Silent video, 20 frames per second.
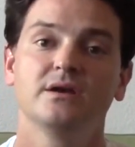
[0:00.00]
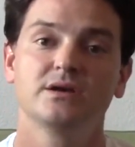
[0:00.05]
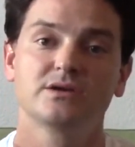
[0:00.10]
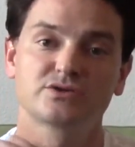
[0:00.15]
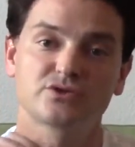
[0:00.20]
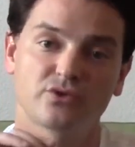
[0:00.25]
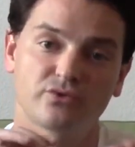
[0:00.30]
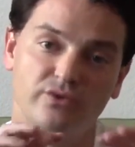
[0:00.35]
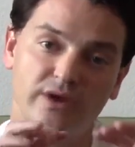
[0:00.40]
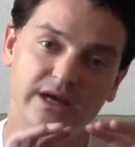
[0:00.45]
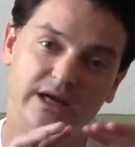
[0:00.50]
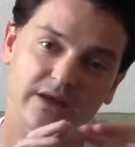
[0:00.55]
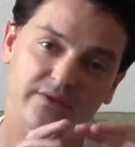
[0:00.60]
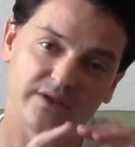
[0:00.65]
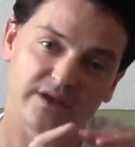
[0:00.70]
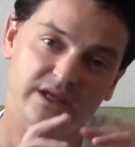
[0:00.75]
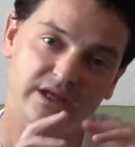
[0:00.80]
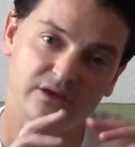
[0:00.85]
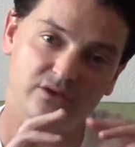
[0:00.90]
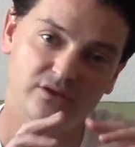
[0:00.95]
So right on the
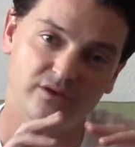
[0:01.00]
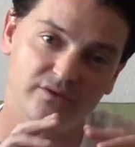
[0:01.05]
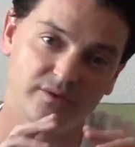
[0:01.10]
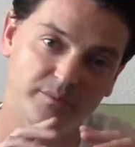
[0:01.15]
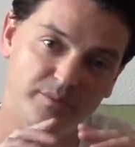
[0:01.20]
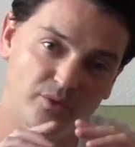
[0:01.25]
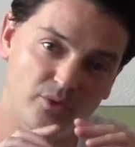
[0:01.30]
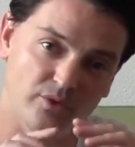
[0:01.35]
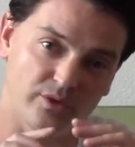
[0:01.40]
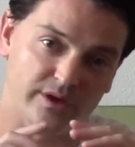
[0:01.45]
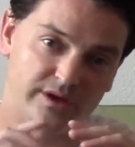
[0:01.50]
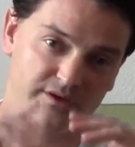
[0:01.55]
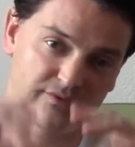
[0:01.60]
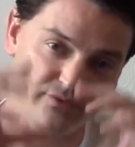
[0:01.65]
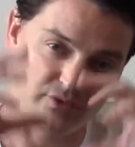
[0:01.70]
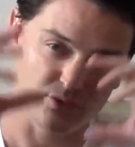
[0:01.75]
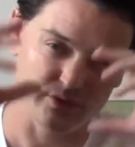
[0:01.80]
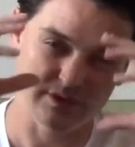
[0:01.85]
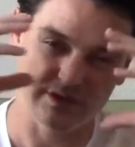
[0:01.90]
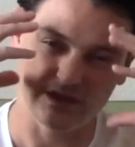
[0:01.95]
heel of the boy, if
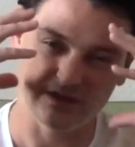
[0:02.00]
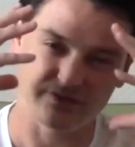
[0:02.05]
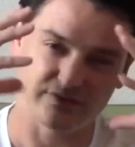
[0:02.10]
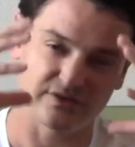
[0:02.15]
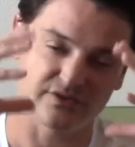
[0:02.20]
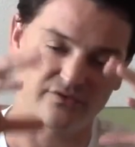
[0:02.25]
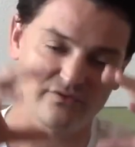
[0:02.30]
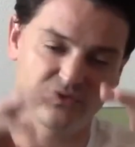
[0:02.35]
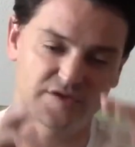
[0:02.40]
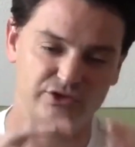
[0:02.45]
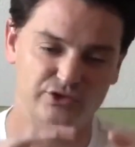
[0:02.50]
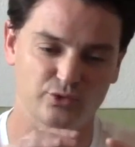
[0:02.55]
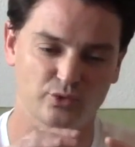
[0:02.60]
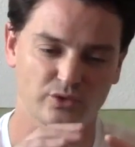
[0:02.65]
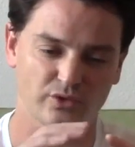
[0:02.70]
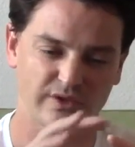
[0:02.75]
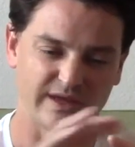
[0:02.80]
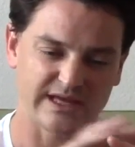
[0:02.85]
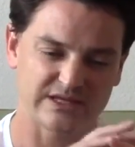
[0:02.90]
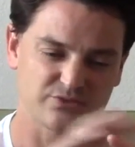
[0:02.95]
you could get this
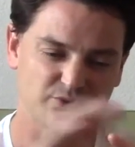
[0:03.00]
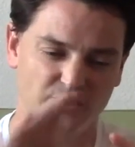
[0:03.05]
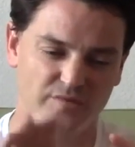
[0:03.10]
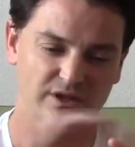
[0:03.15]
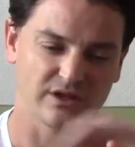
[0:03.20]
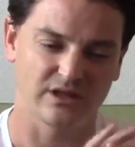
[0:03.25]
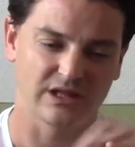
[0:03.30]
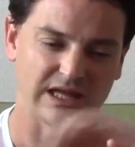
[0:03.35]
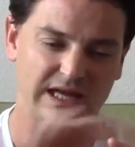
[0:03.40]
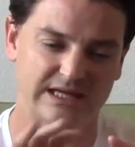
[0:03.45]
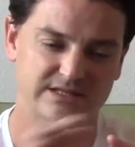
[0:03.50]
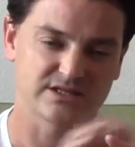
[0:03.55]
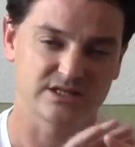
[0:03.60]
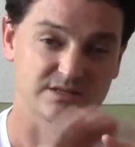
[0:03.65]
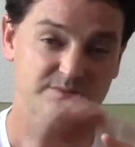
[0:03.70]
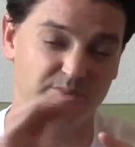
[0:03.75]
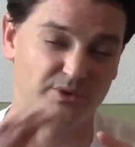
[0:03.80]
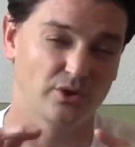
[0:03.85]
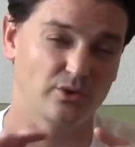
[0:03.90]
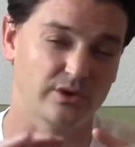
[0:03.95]
visual, that's where the glass
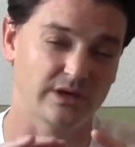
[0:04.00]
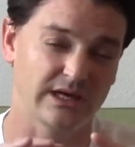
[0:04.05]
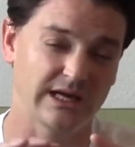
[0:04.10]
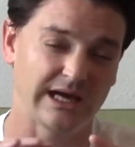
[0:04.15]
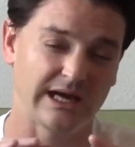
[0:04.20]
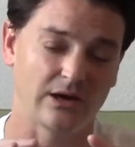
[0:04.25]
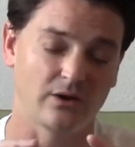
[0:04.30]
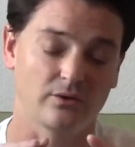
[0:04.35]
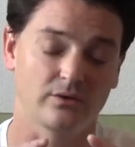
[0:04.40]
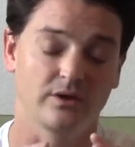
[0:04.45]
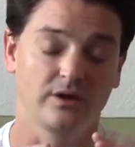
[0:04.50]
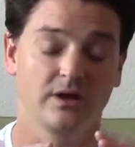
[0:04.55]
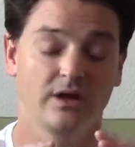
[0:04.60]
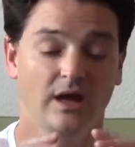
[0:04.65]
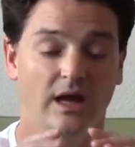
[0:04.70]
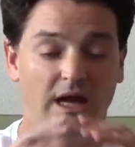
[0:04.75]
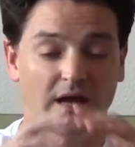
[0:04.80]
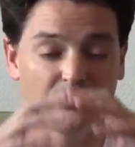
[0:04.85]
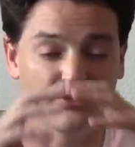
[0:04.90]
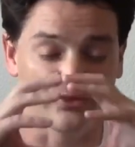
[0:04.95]
is broken out.
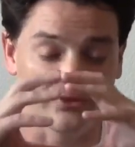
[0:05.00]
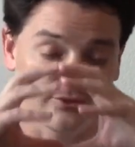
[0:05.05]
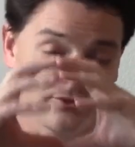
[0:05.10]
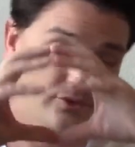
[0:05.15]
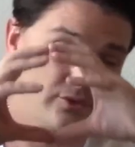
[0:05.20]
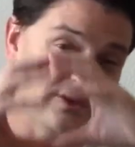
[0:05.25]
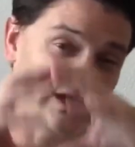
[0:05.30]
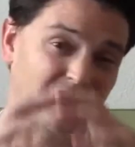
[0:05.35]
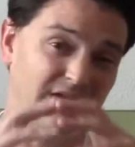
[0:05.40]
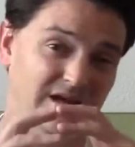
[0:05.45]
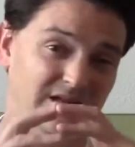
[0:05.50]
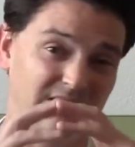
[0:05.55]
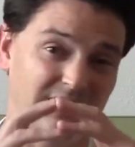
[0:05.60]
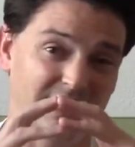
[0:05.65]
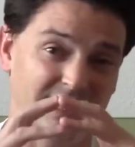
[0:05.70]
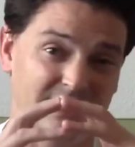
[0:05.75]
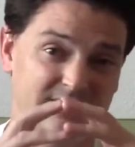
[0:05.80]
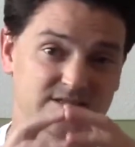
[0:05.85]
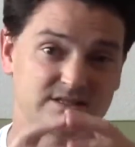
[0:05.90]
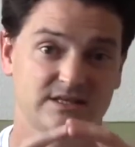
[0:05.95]
And through that
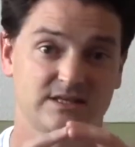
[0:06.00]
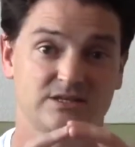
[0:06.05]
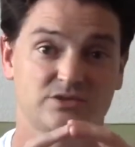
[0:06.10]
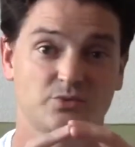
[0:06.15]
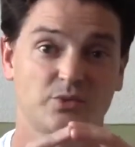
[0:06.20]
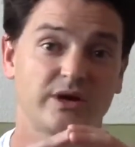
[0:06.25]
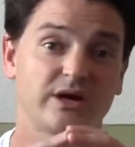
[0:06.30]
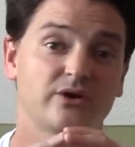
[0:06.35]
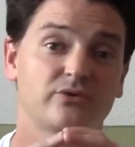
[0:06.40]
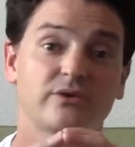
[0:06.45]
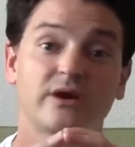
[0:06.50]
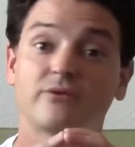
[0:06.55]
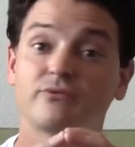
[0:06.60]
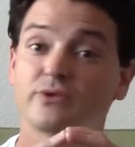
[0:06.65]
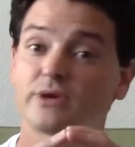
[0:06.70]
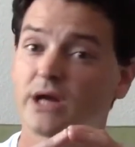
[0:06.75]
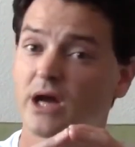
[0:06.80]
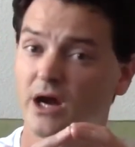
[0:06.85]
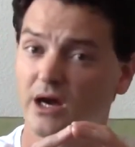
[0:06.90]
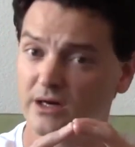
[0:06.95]
glass is where
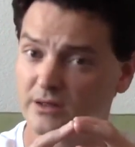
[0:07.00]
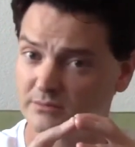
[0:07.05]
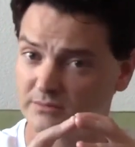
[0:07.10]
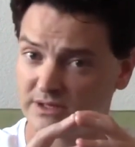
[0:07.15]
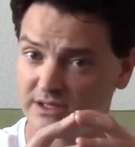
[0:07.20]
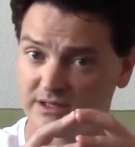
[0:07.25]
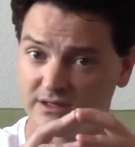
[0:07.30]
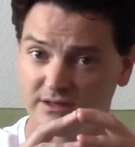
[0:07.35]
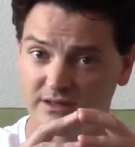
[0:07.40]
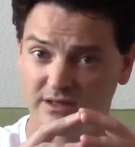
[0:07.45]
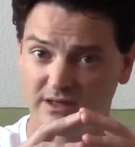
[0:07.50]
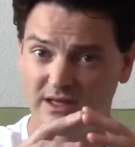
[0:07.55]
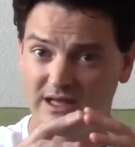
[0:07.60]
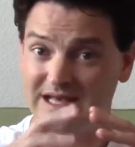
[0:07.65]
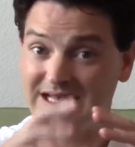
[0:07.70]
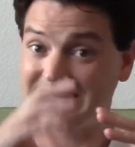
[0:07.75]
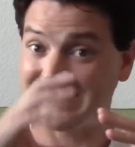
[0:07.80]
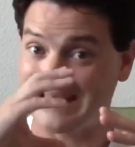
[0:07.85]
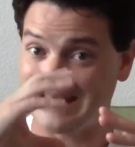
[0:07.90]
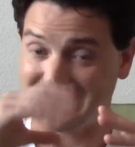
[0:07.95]
Reverend Hartman
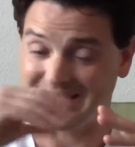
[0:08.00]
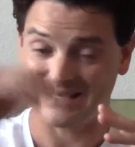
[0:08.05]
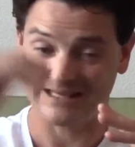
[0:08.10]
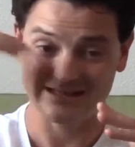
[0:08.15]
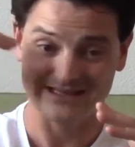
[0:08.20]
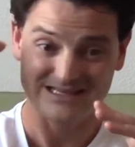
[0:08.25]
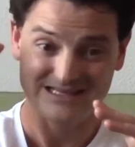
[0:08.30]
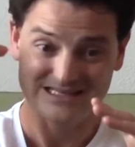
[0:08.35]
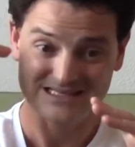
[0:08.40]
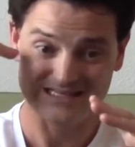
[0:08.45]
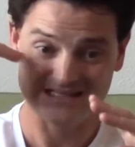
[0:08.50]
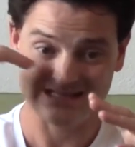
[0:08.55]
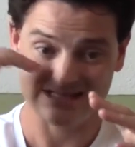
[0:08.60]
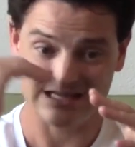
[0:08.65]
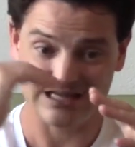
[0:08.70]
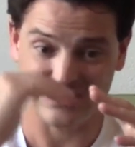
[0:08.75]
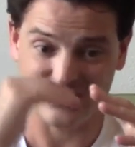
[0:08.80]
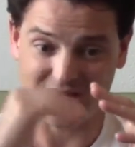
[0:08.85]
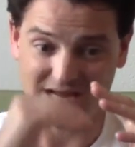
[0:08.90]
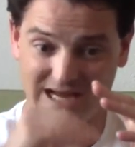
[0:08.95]
can
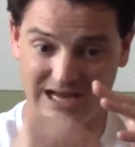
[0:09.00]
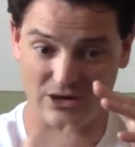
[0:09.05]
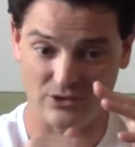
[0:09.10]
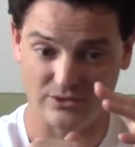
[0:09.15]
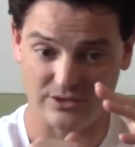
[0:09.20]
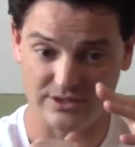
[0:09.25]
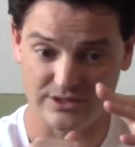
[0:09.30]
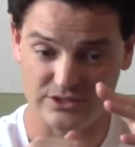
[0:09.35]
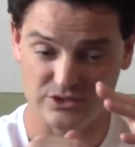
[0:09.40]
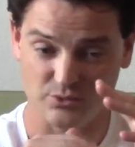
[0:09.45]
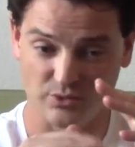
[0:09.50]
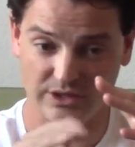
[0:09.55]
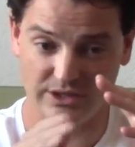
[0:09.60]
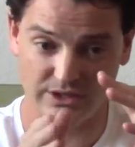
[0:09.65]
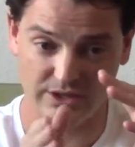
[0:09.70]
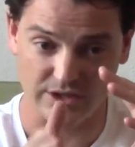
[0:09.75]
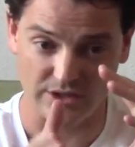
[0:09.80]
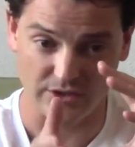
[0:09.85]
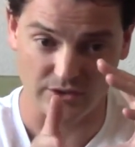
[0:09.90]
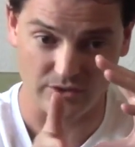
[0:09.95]
see out his
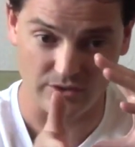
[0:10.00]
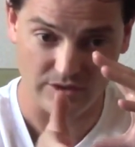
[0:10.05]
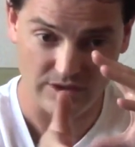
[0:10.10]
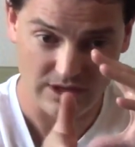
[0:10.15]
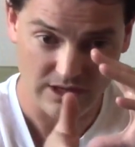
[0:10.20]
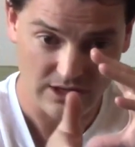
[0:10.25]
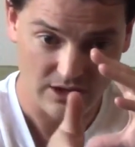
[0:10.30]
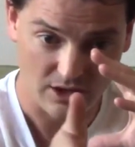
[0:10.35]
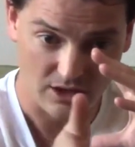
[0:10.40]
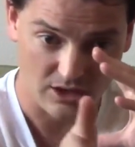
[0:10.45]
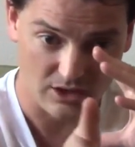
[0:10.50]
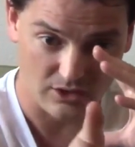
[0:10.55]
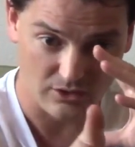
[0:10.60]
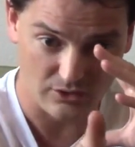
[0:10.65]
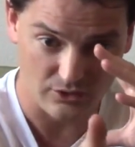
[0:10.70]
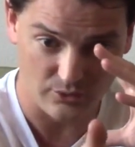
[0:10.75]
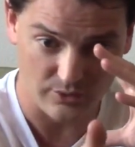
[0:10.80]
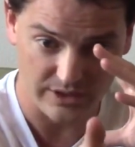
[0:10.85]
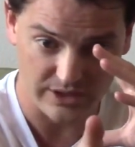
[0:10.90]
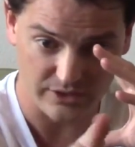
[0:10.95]
window all
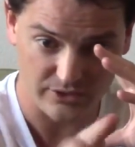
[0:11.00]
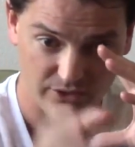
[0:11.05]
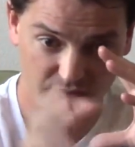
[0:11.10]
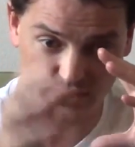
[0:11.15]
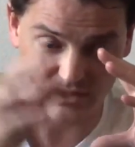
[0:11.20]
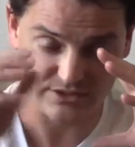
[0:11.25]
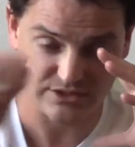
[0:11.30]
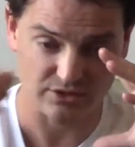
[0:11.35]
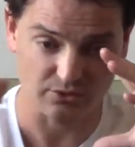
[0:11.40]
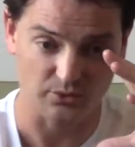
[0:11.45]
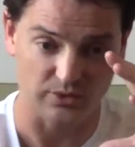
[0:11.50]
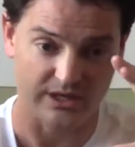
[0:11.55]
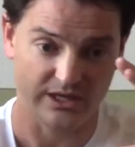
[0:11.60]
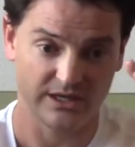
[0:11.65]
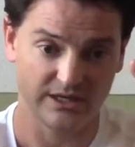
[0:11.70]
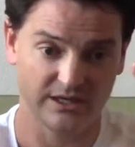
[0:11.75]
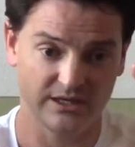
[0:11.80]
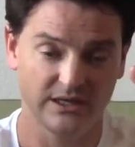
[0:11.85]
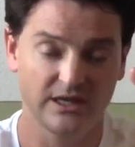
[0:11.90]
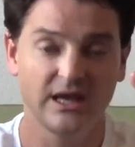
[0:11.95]
the way across the
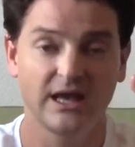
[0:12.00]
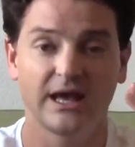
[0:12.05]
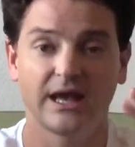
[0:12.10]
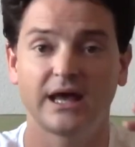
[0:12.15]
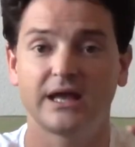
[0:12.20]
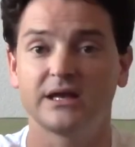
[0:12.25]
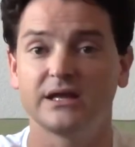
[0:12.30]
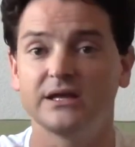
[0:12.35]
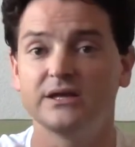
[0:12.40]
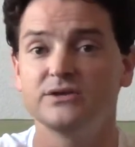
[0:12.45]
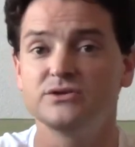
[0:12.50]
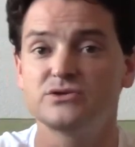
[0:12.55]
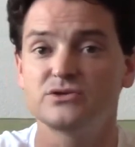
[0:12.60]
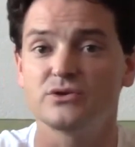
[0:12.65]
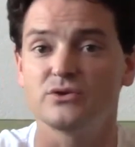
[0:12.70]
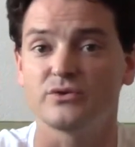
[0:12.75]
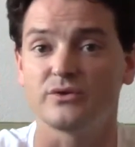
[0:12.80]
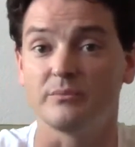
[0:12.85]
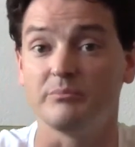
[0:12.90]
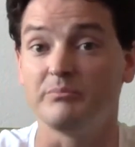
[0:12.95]
way and
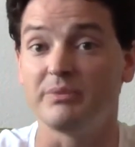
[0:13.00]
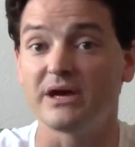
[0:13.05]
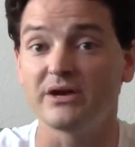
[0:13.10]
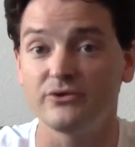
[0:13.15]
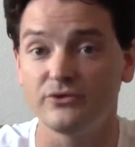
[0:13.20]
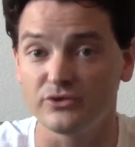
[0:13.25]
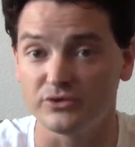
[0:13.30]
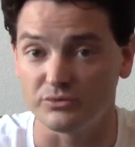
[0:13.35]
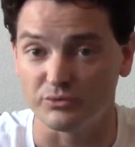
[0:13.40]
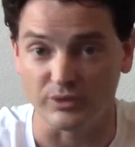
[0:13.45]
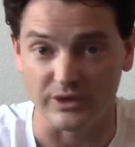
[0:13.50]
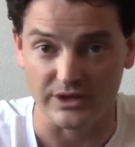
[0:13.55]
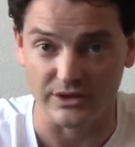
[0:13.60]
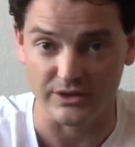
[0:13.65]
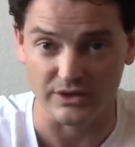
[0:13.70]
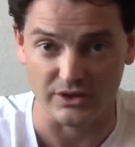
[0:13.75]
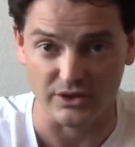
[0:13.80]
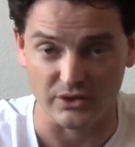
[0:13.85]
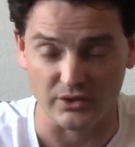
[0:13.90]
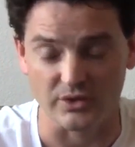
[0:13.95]
into the bedroom
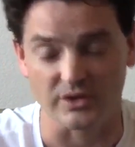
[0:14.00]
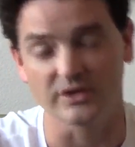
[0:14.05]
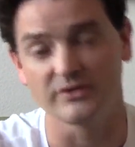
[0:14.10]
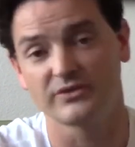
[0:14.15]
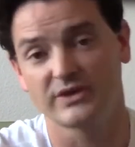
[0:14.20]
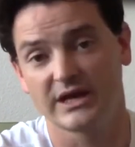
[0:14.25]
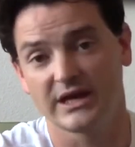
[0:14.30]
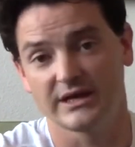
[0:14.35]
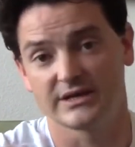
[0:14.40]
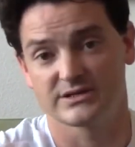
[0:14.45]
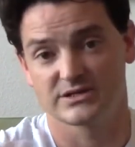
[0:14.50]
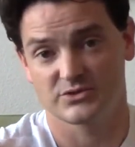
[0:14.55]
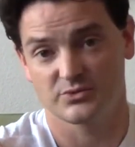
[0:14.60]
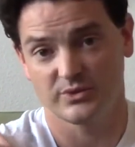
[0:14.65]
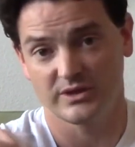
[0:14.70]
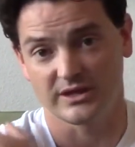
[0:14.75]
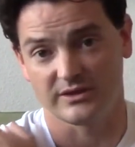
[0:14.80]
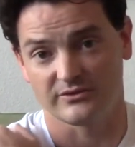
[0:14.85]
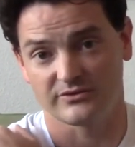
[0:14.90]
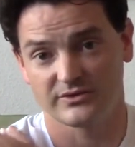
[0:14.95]
window of Kate
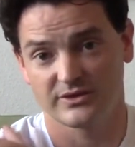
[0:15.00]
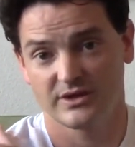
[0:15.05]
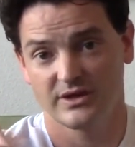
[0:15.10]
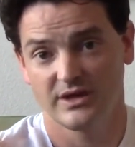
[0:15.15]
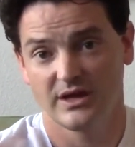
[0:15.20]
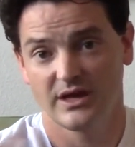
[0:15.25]
Swift.